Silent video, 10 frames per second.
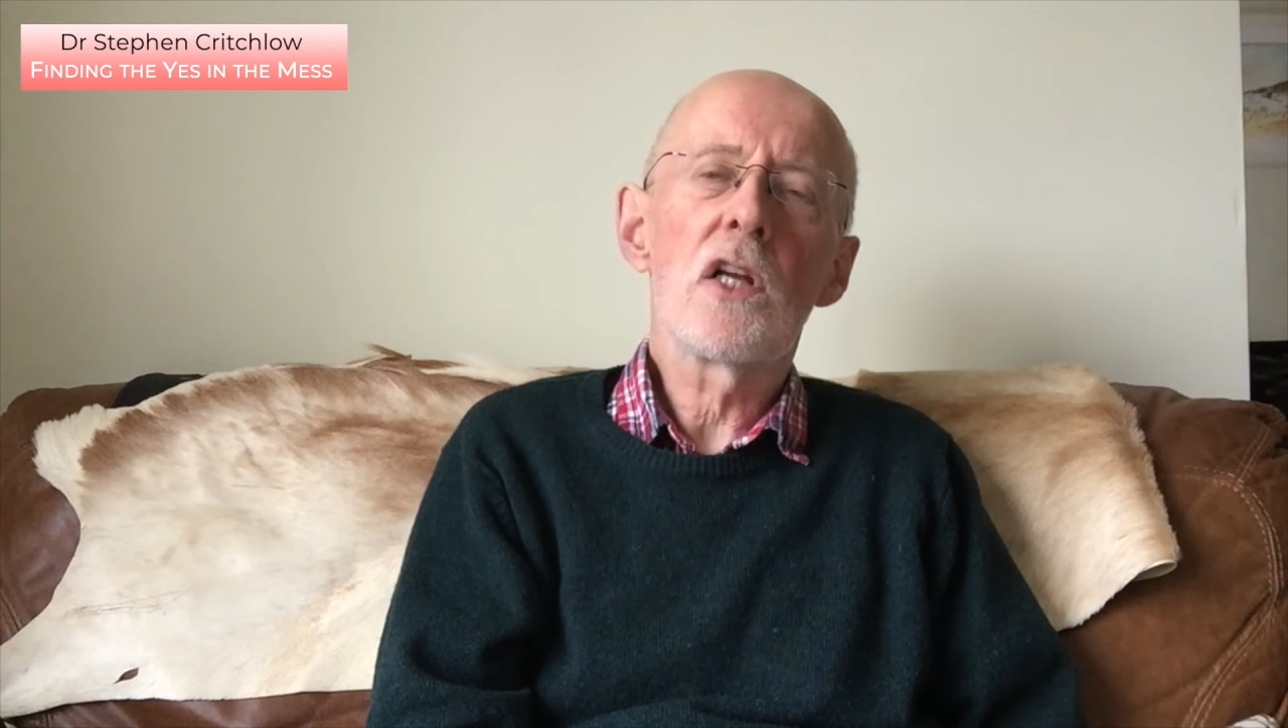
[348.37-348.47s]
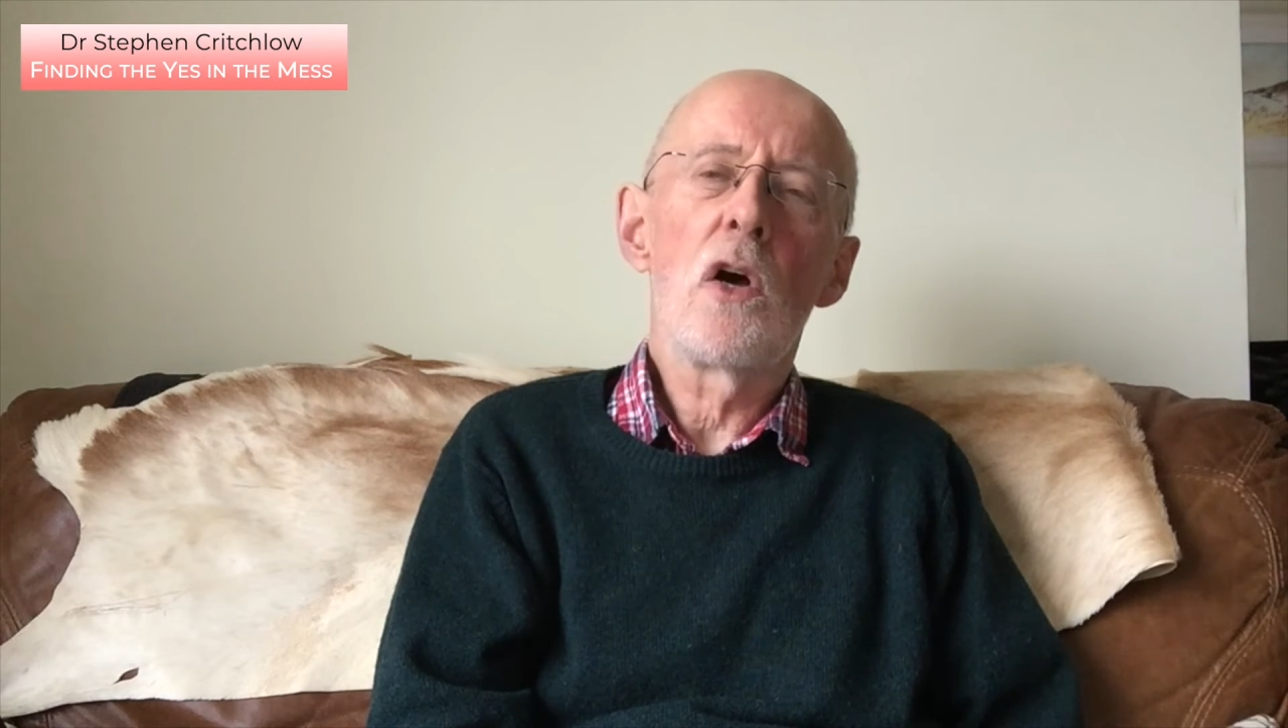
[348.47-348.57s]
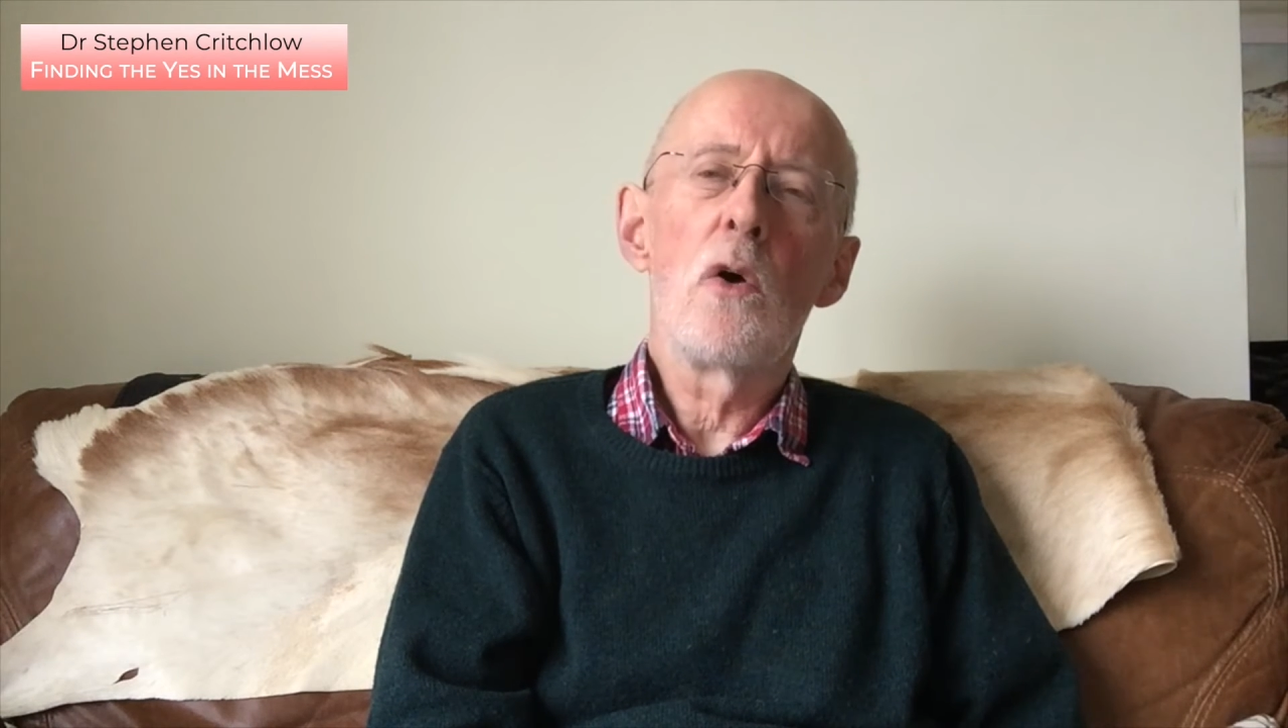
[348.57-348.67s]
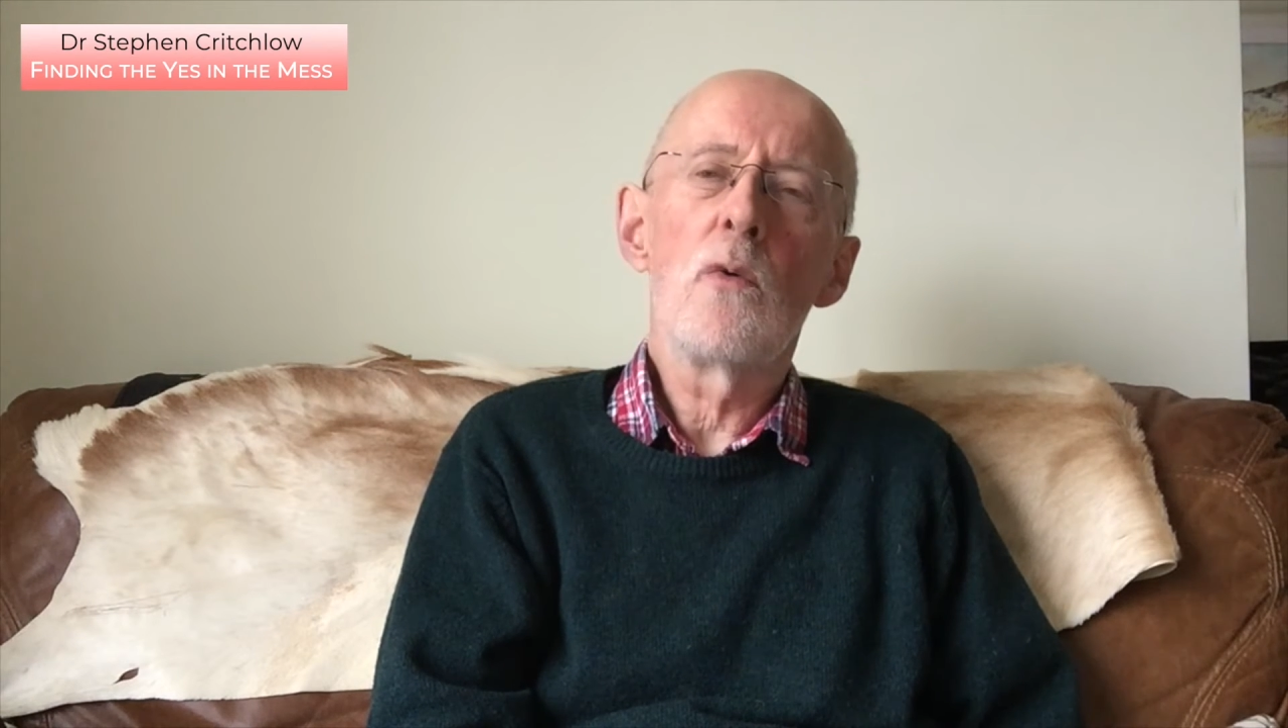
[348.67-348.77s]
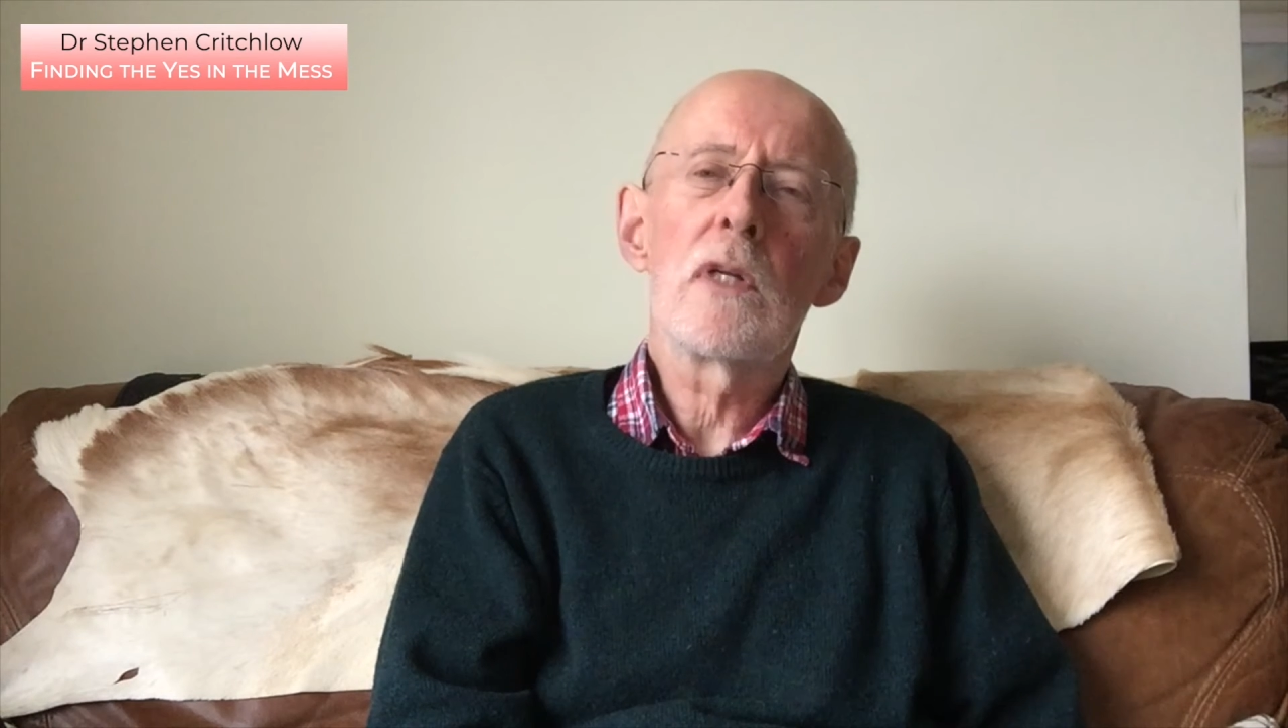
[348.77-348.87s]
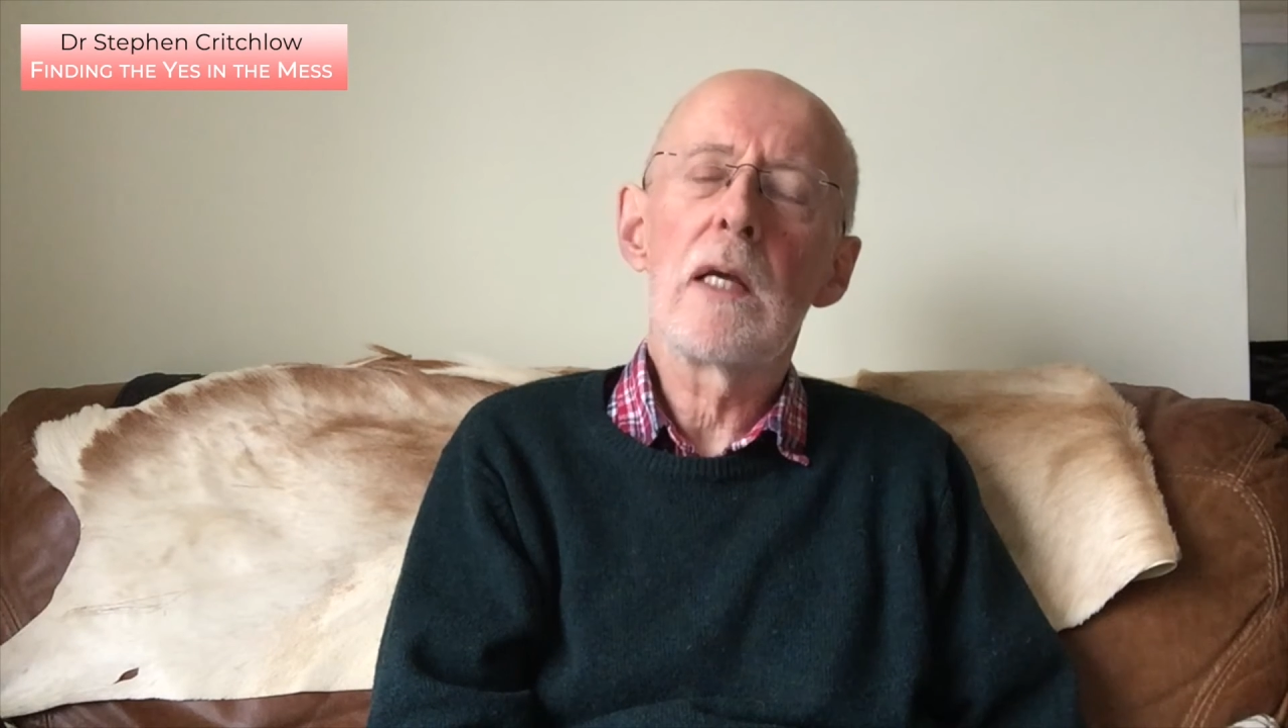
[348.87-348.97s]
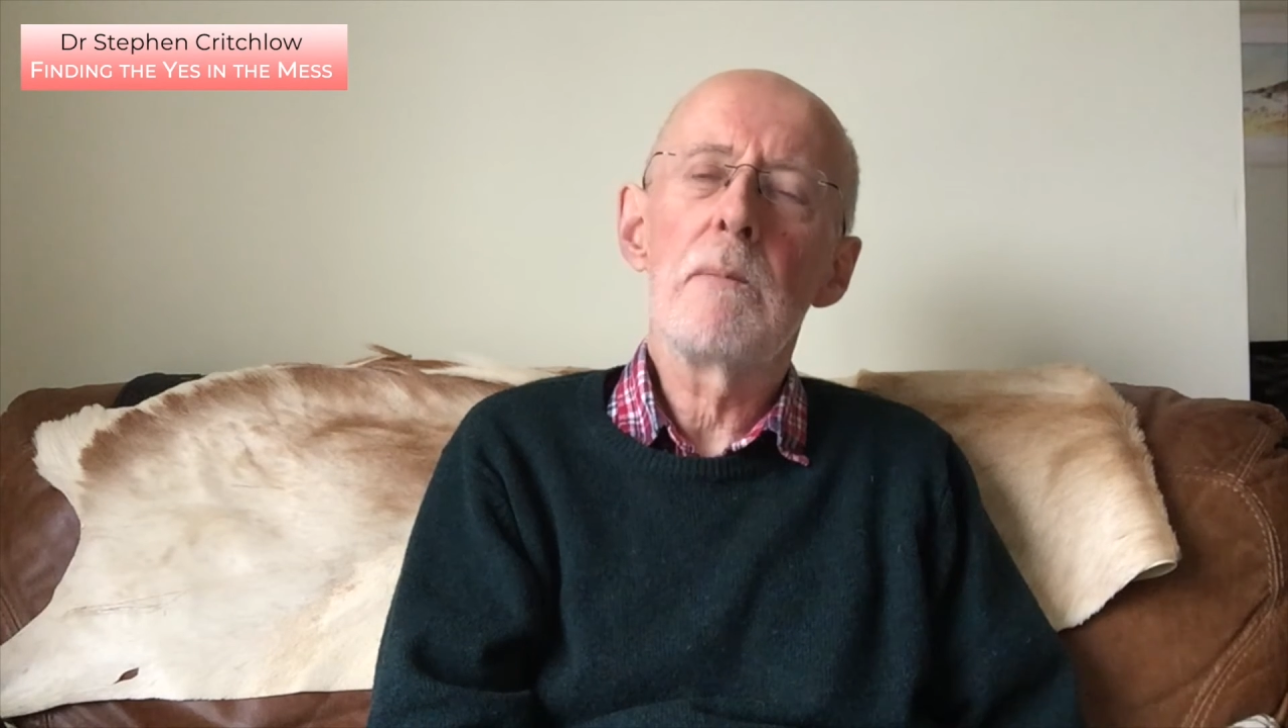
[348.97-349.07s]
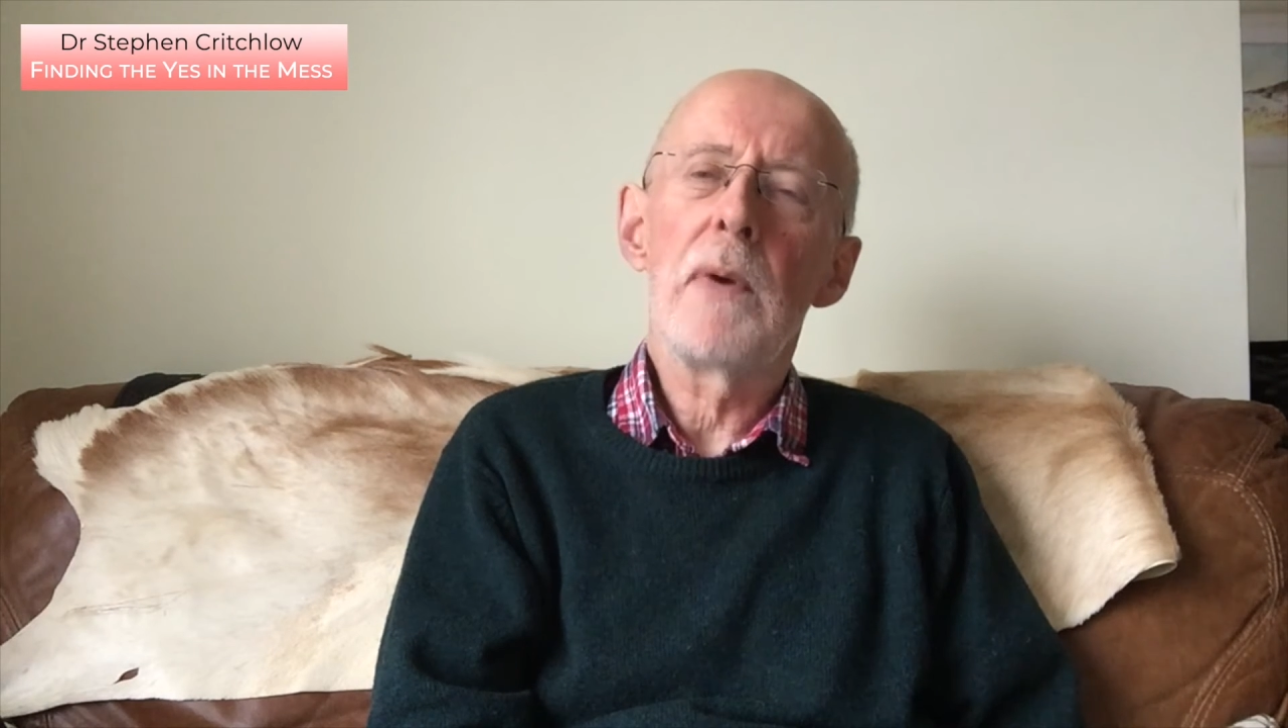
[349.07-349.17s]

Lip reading: holding